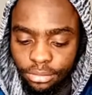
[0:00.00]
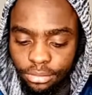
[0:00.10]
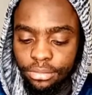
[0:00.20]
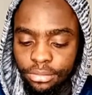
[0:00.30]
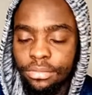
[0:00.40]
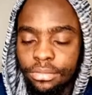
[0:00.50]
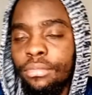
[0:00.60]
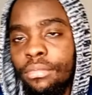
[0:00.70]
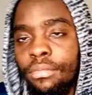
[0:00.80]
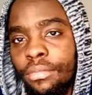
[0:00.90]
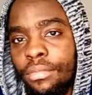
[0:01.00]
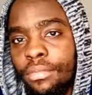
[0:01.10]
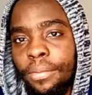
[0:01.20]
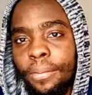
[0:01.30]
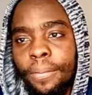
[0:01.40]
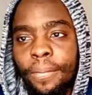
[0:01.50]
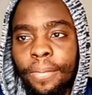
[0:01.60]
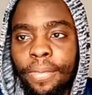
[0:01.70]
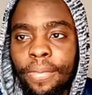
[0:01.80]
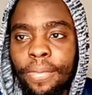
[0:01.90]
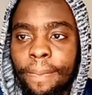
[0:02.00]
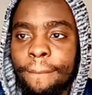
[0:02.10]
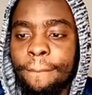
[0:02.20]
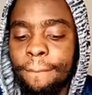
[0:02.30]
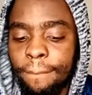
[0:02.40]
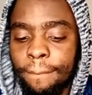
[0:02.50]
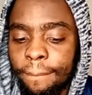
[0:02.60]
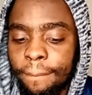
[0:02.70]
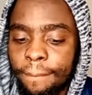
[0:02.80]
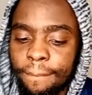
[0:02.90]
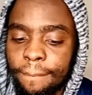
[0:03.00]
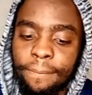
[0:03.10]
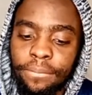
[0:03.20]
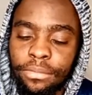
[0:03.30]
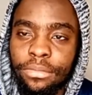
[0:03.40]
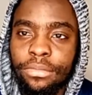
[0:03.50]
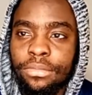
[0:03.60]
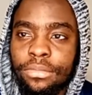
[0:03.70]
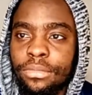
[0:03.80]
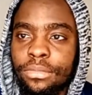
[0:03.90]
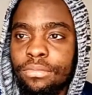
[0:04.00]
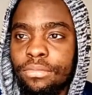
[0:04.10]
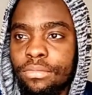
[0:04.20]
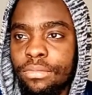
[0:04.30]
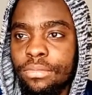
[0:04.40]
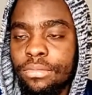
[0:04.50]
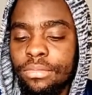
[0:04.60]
This person isn't speaking.